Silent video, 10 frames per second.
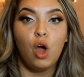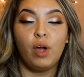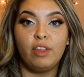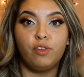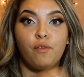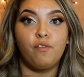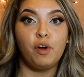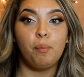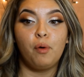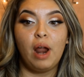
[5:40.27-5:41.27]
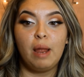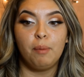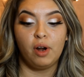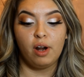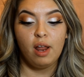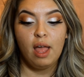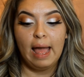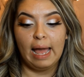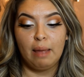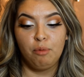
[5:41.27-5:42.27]
Okay, so for primer,
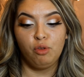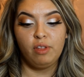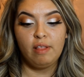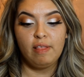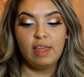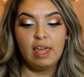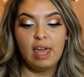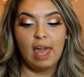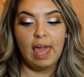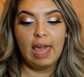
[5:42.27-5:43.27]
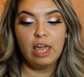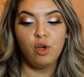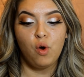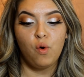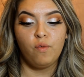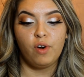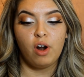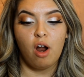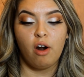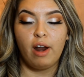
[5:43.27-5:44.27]
I'm using the
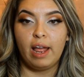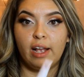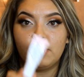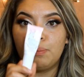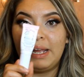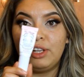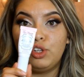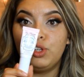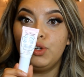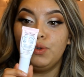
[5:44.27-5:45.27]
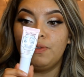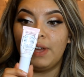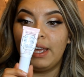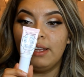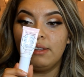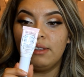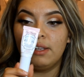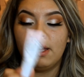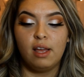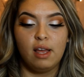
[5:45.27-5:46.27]
Hangover RX by Too Faced.